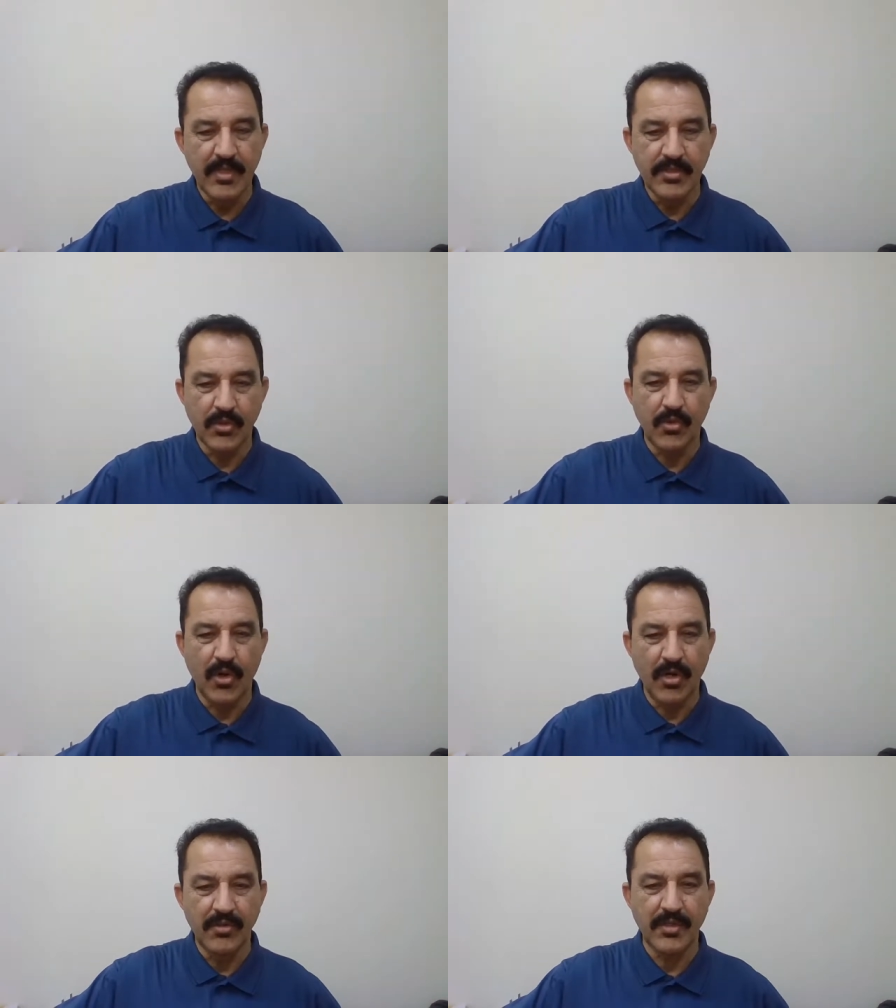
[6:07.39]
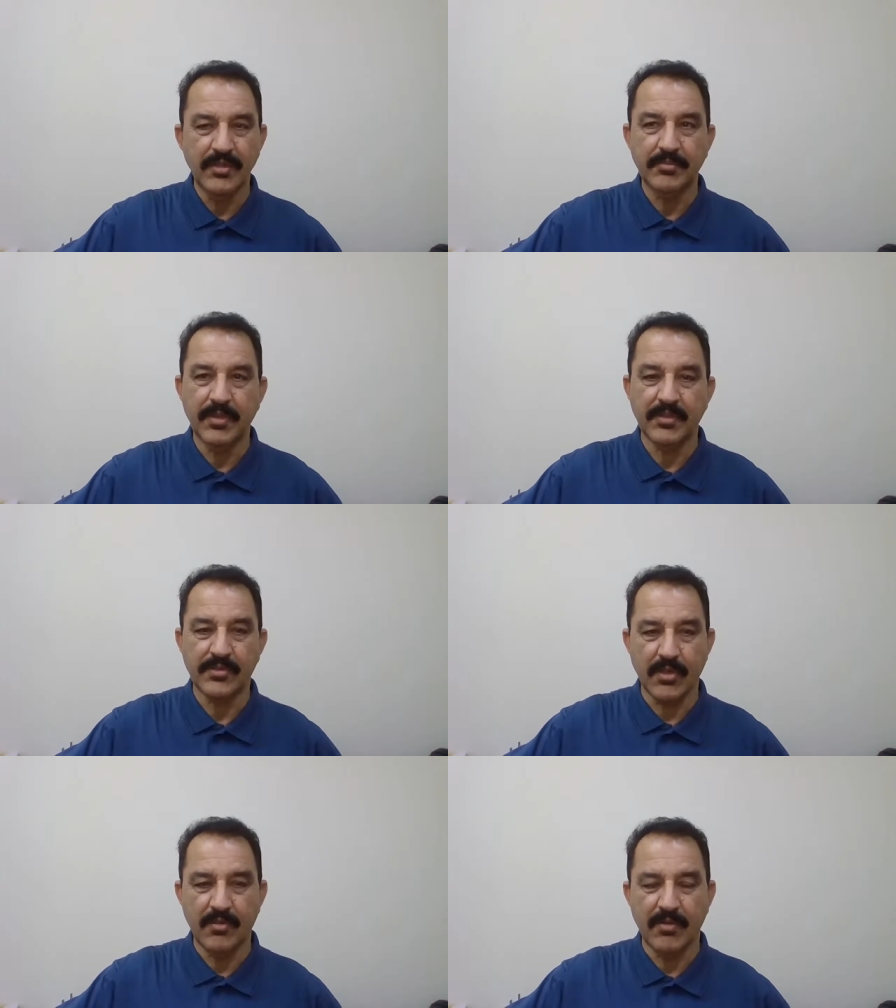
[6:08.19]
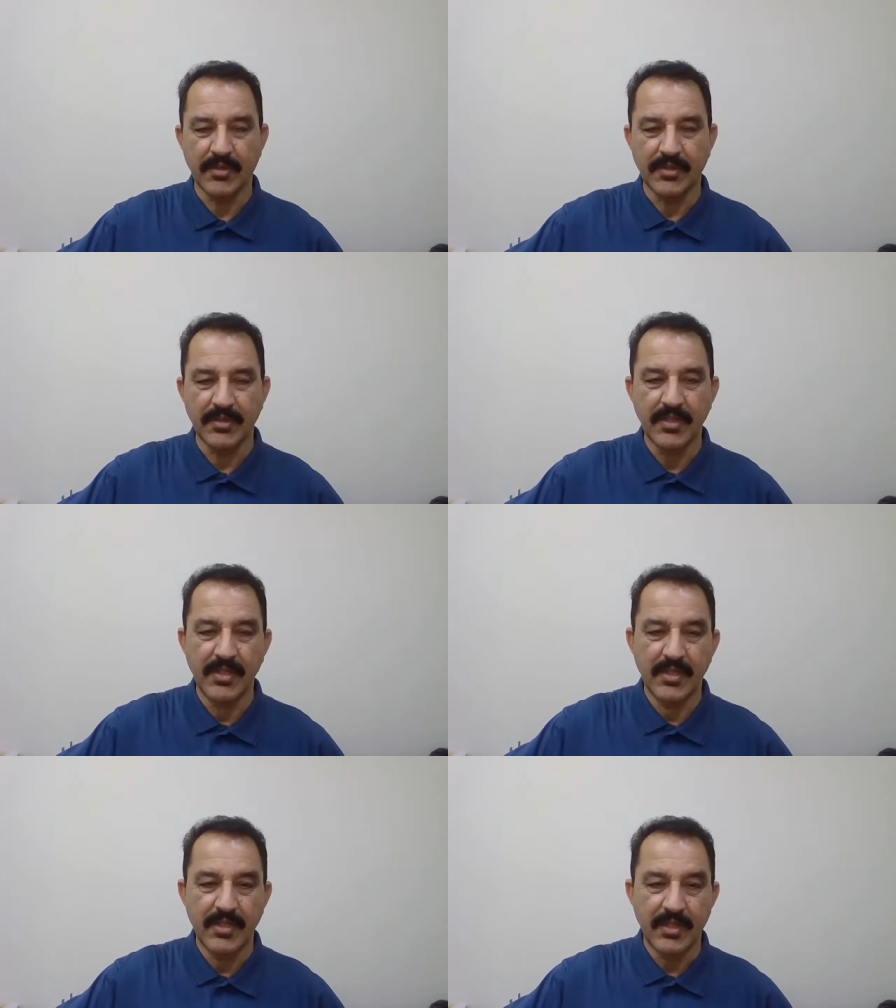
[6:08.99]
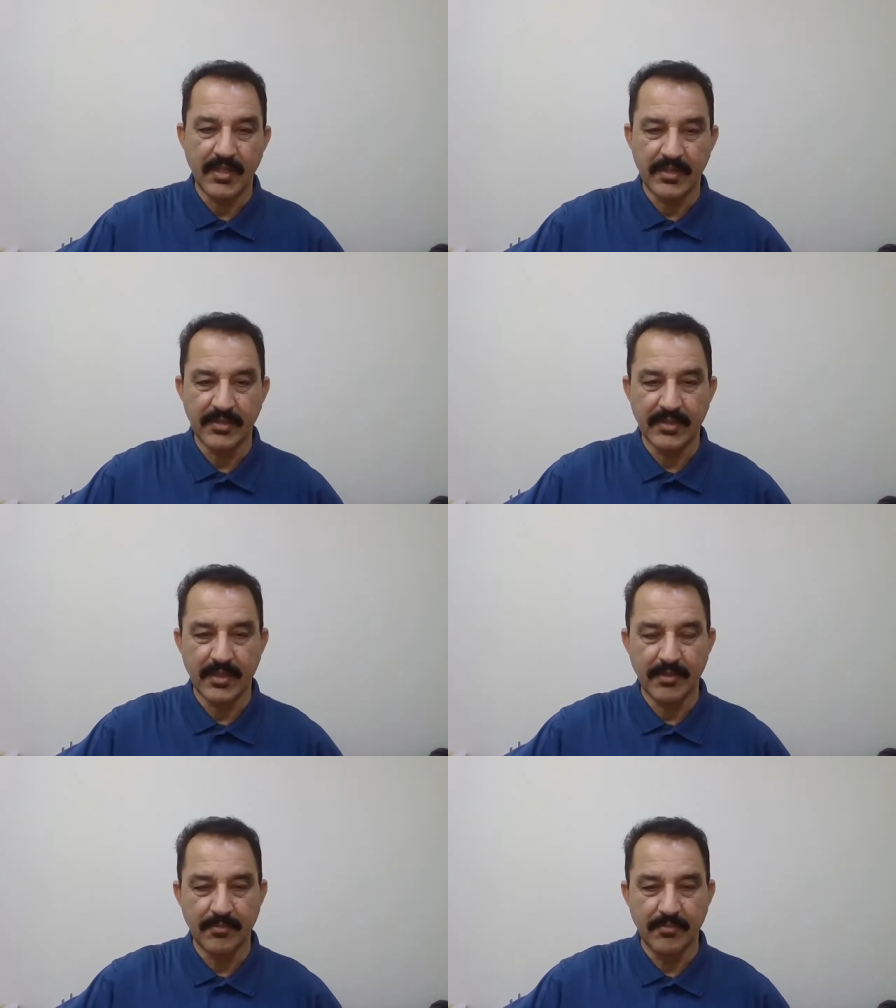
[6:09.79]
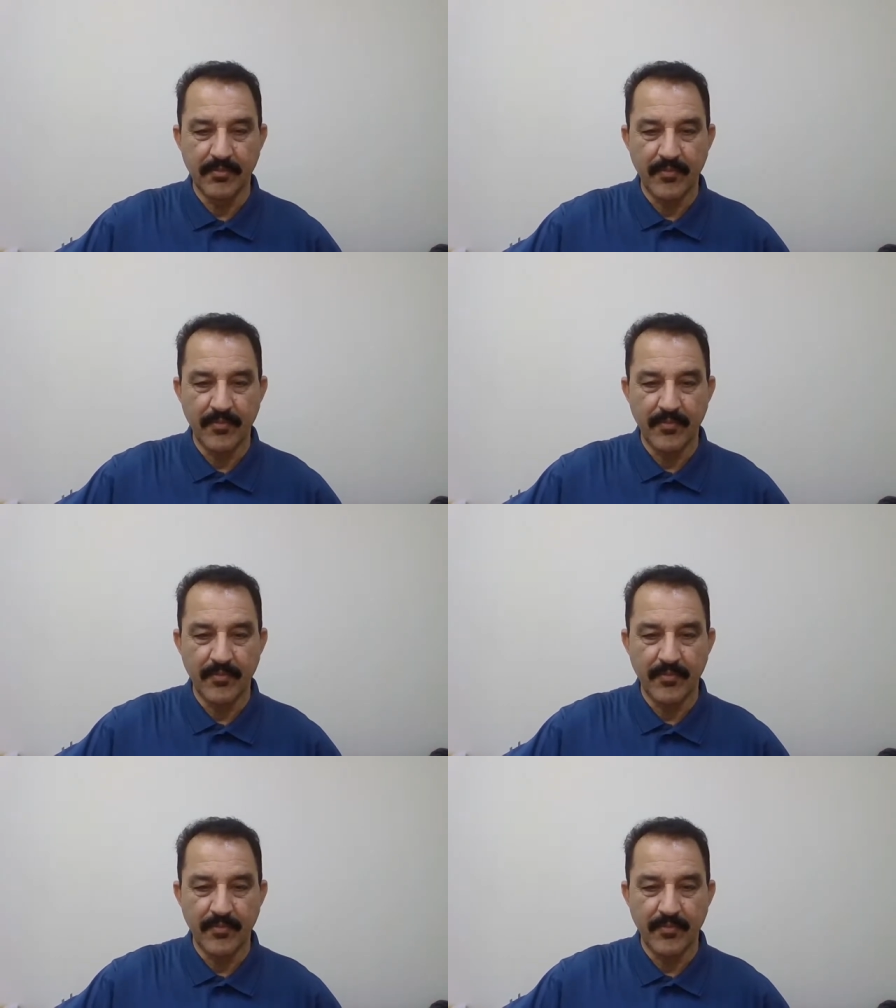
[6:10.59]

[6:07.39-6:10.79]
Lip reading: So how deep the stormwater is the